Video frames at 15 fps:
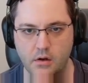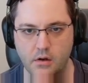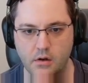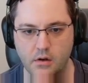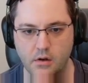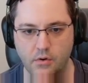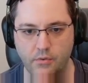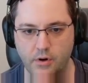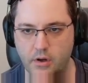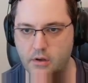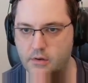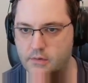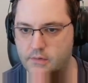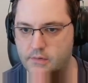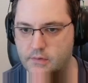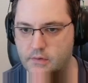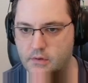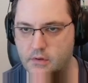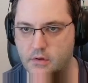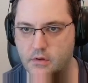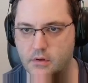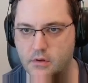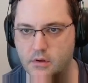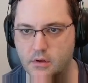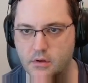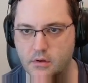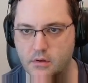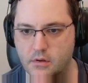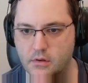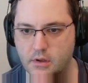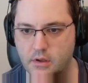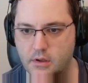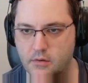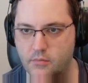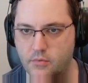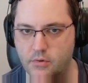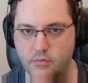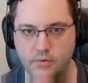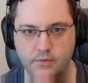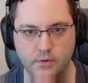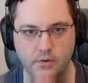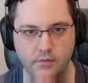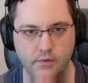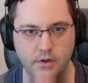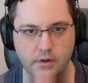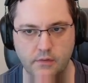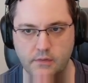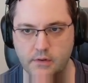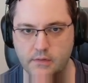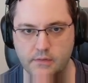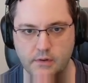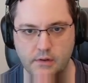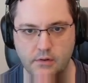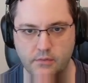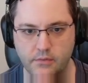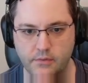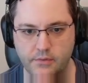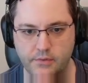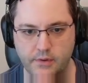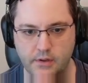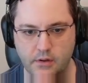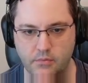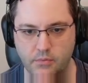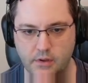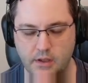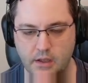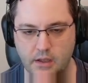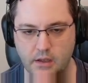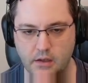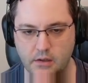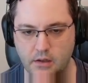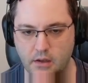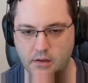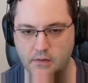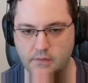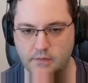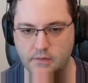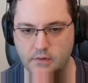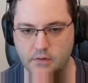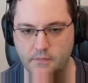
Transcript: All right. Uh, can we resolve any of these? I don't think we can yet.